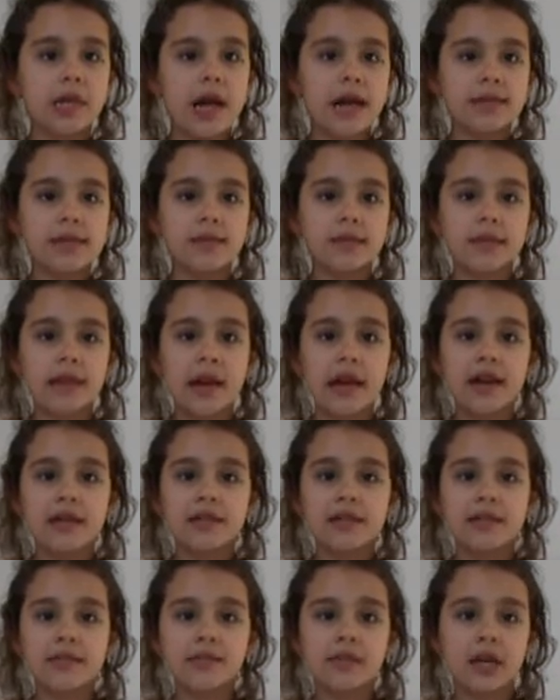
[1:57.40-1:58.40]
did lots of
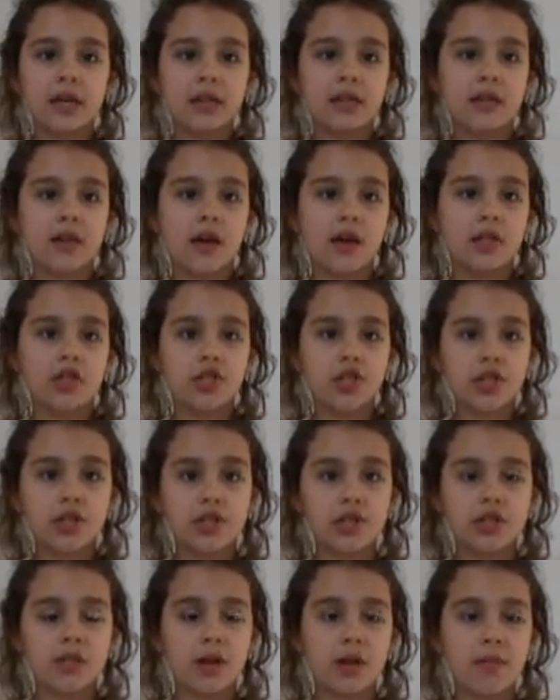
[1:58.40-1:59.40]
kinds of technology.
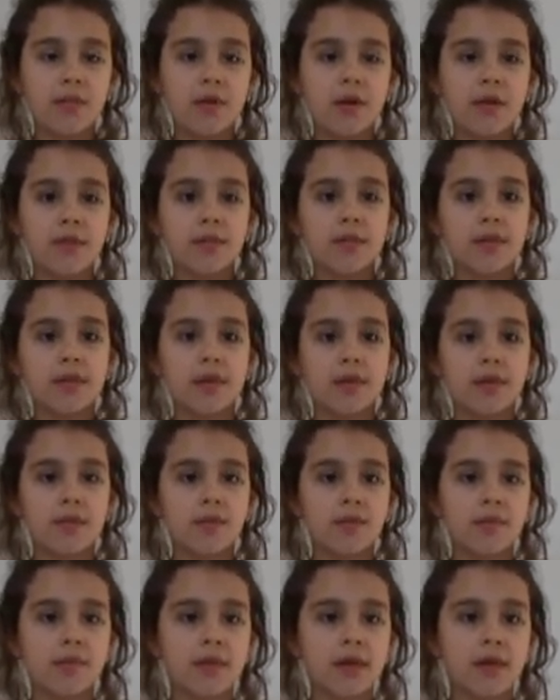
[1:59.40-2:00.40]
Some of
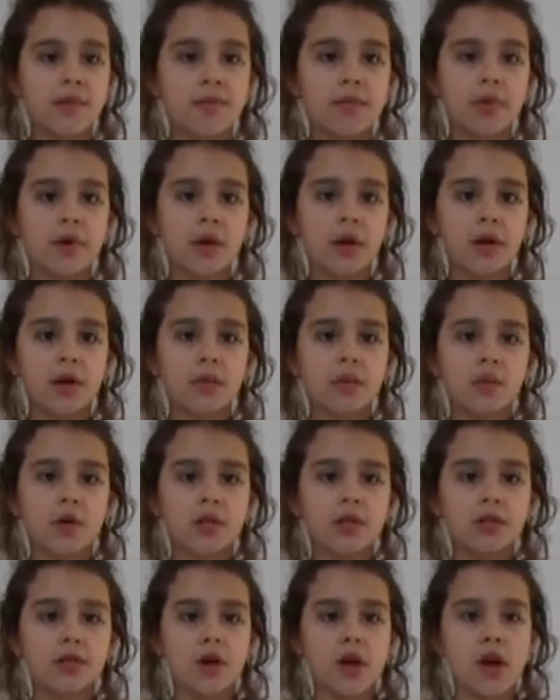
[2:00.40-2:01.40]
the
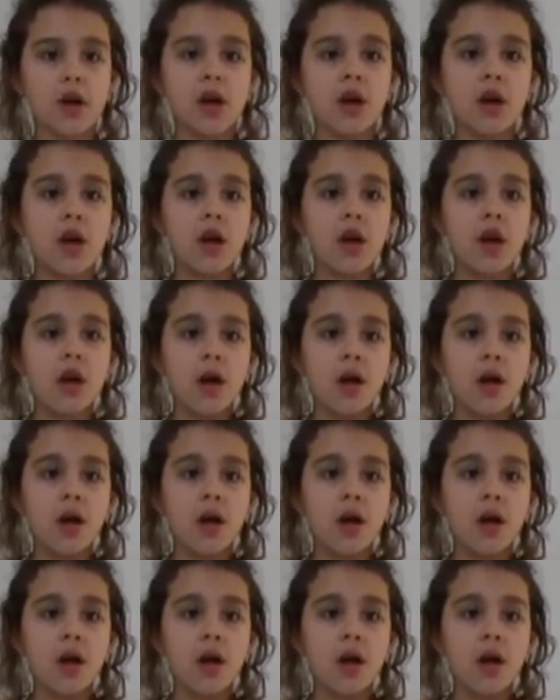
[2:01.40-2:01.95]
important ones are